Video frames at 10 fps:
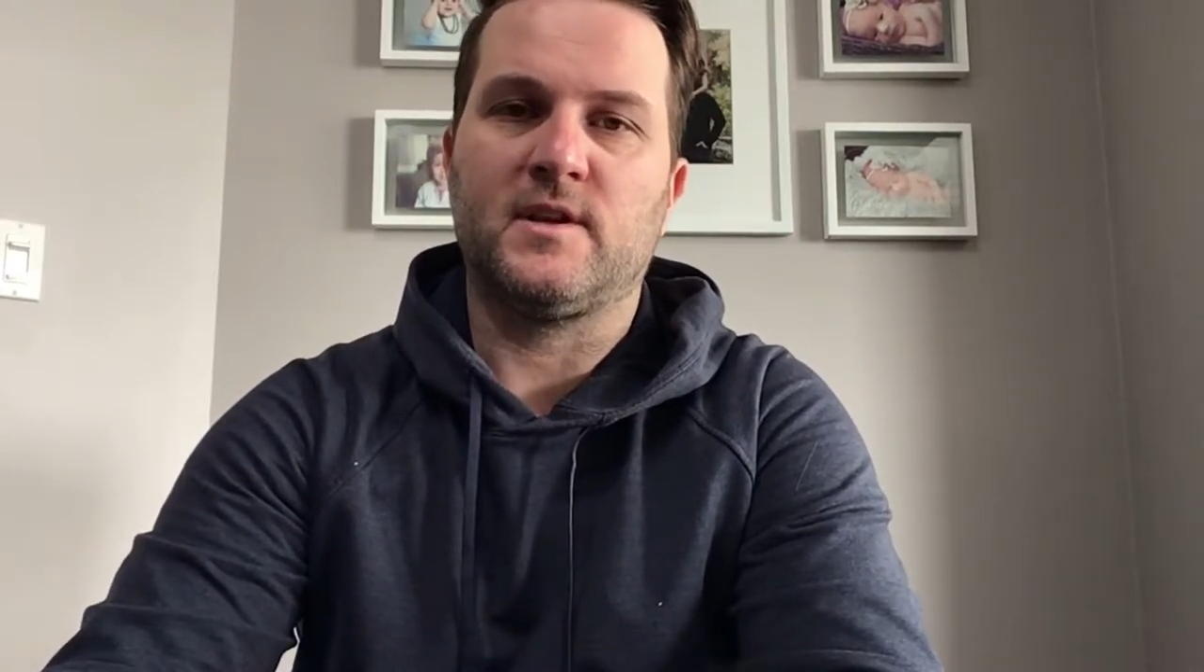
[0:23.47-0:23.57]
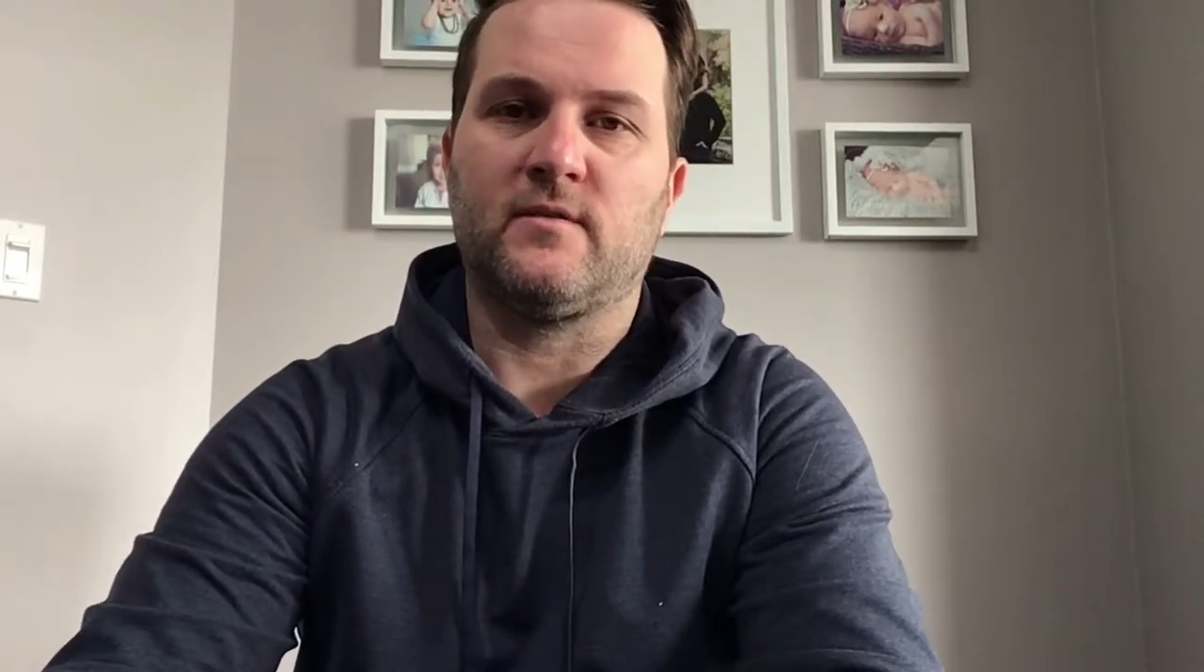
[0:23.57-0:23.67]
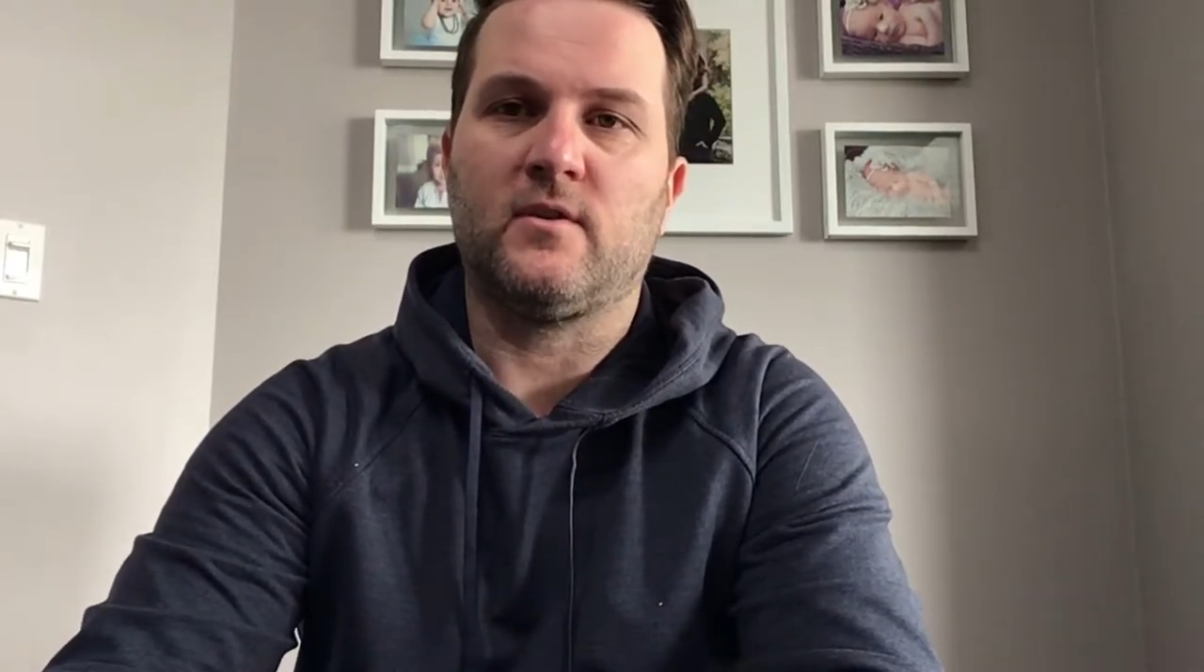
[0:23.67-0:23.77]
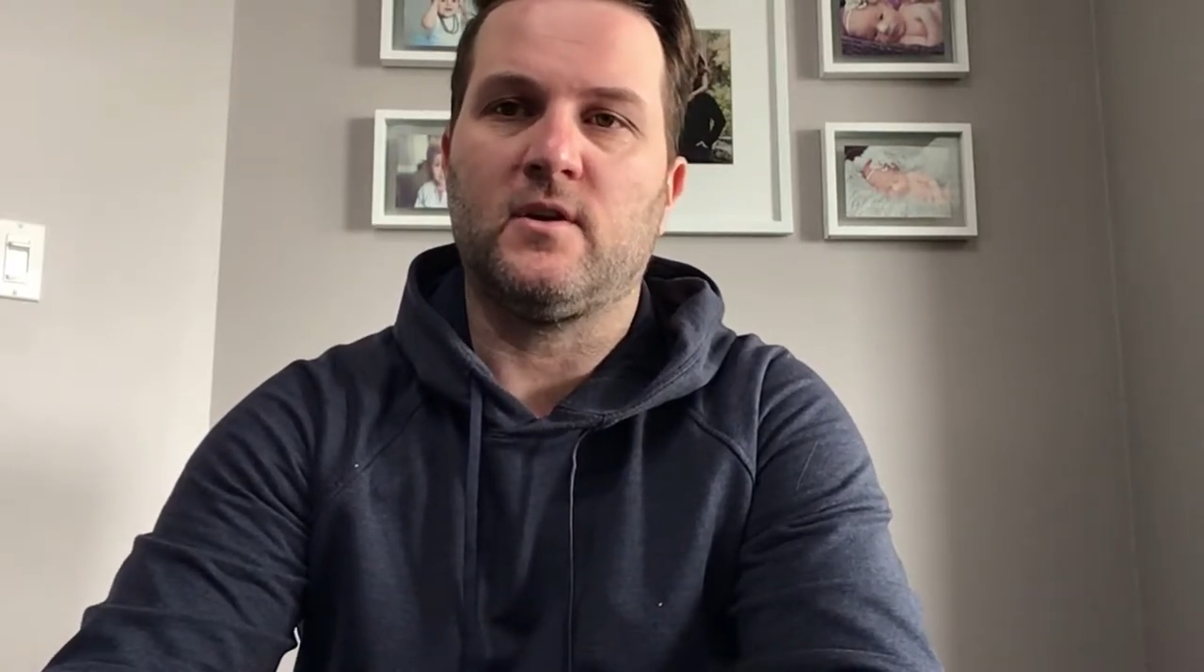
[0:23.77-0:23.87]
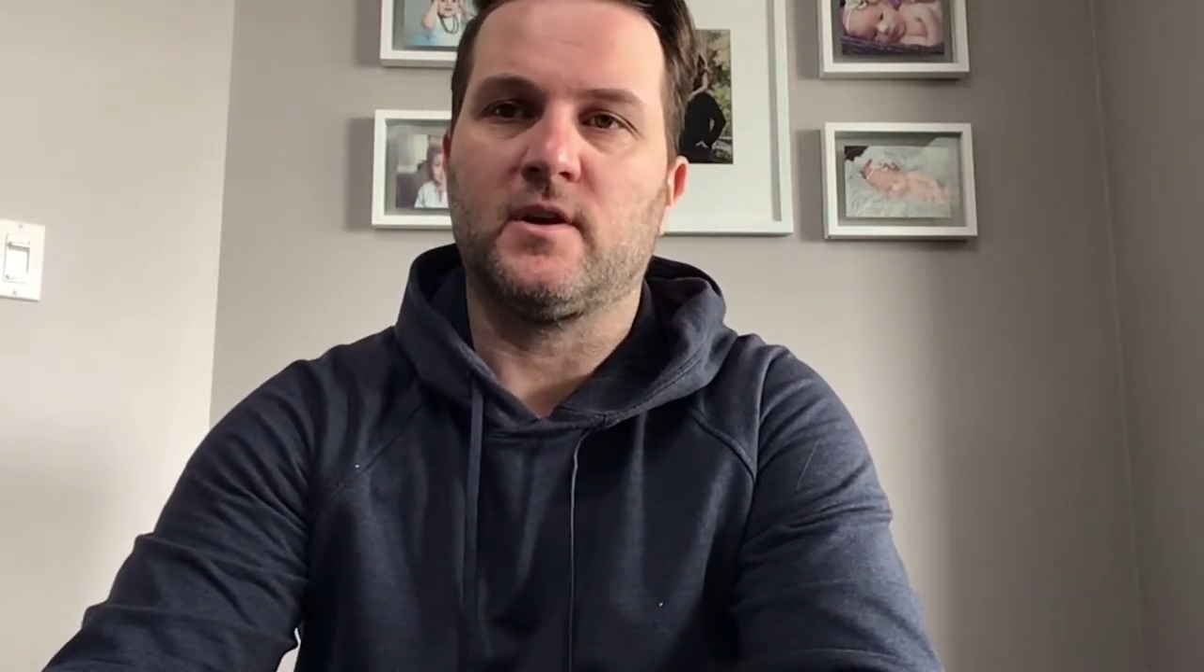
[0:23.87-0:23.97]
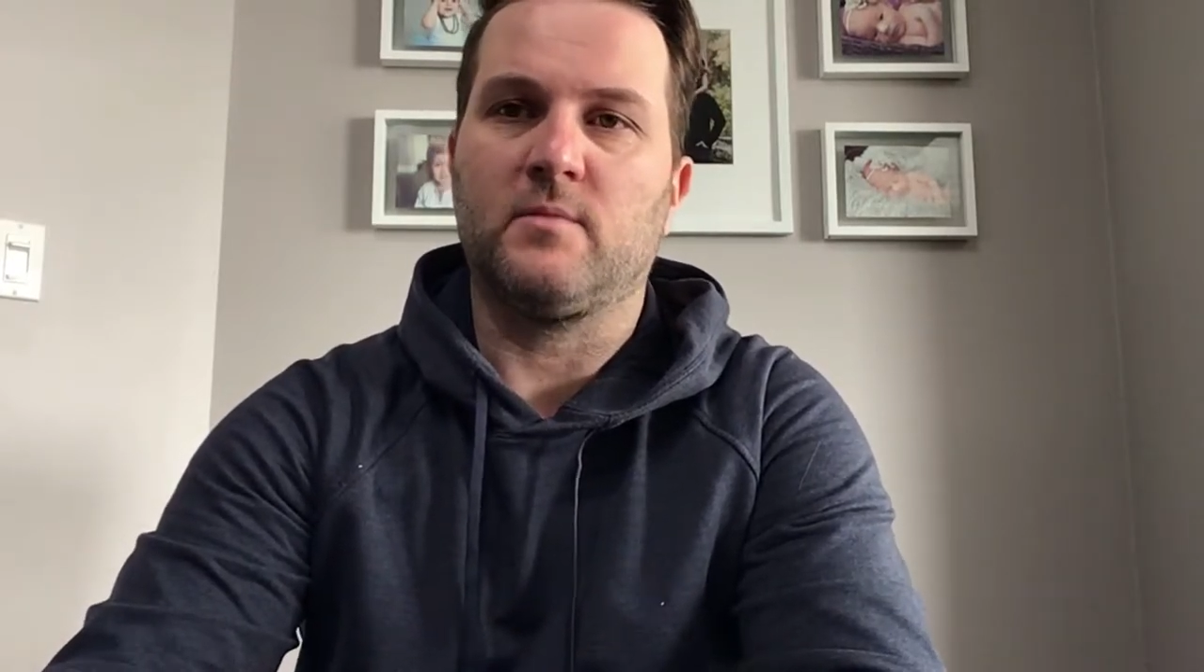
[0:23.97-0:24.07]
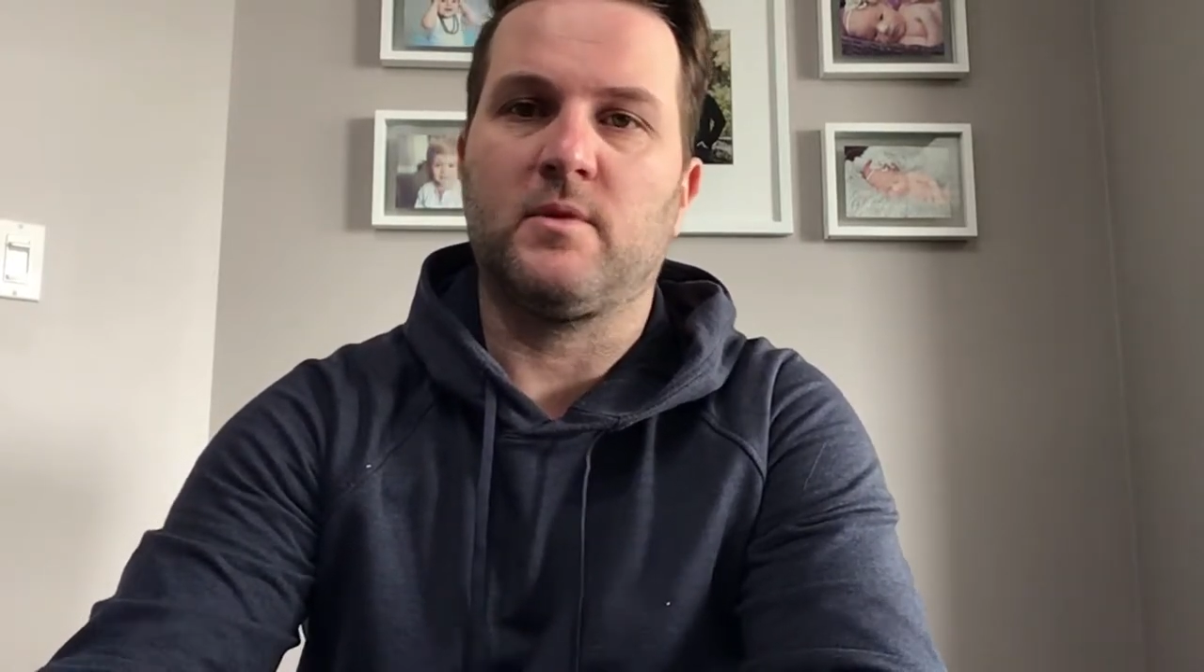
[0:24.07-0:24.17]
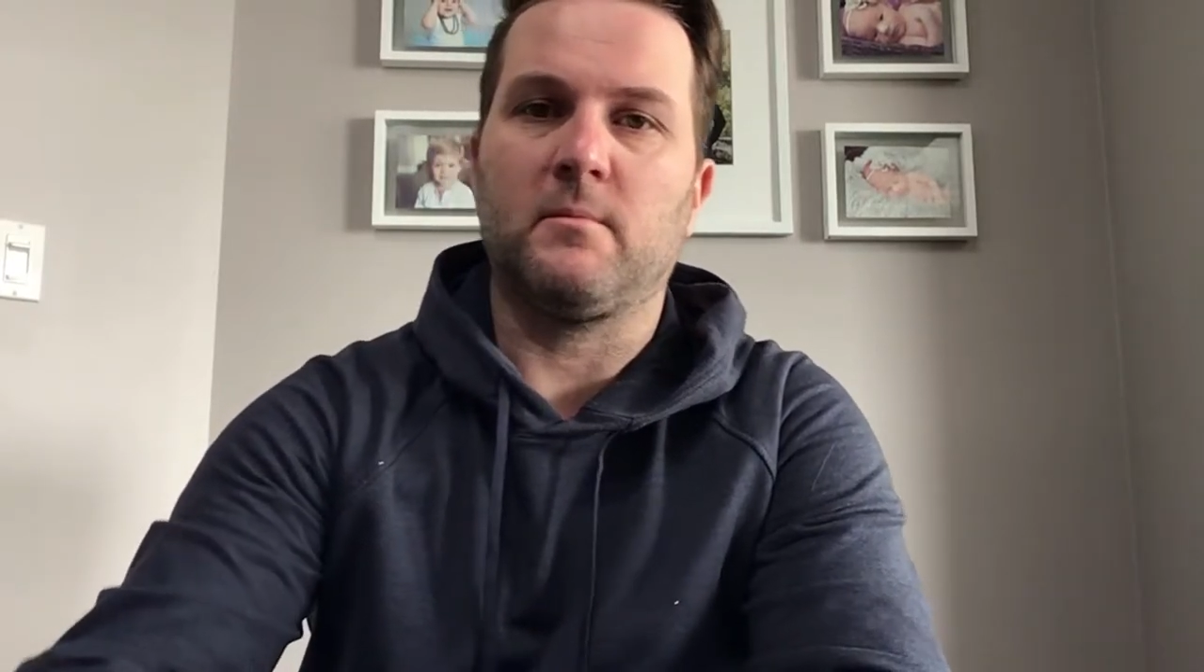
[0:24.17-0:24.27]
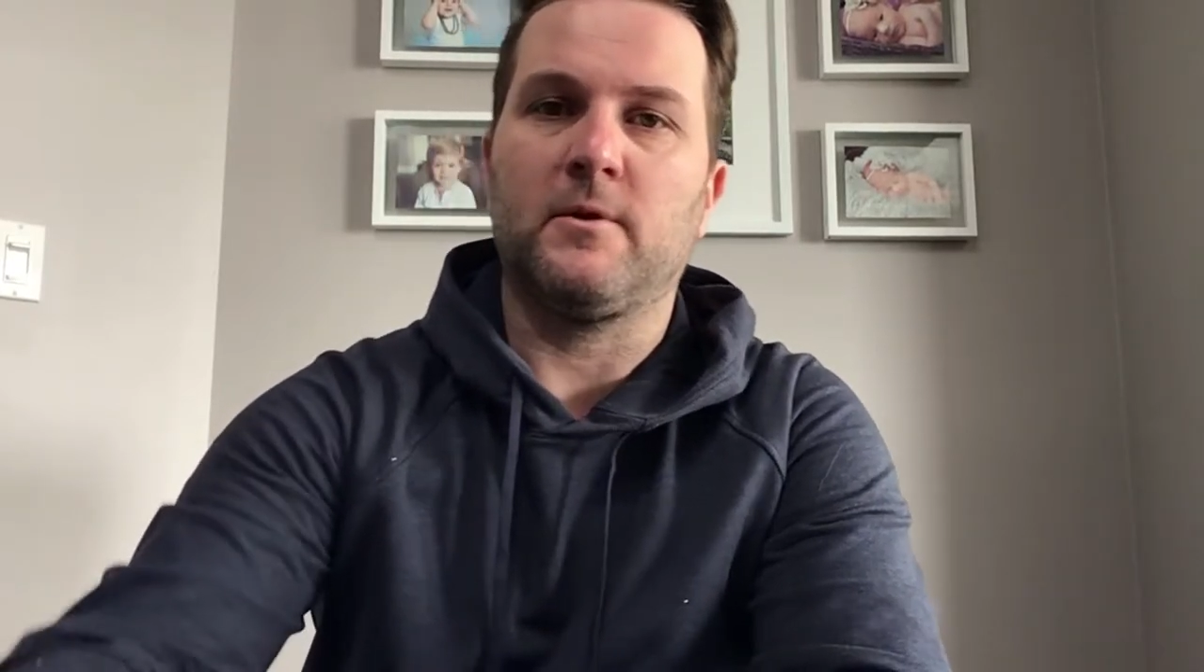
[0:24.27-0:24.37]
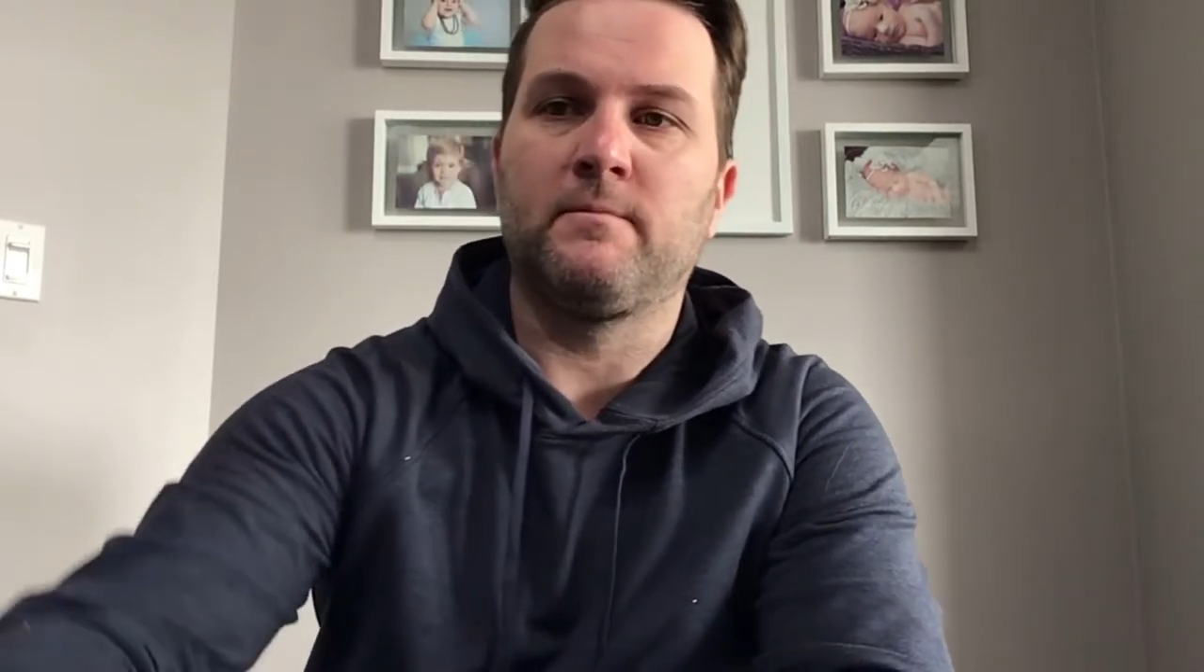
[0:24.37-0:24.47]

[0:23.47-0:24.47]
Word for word: of calling a plumber.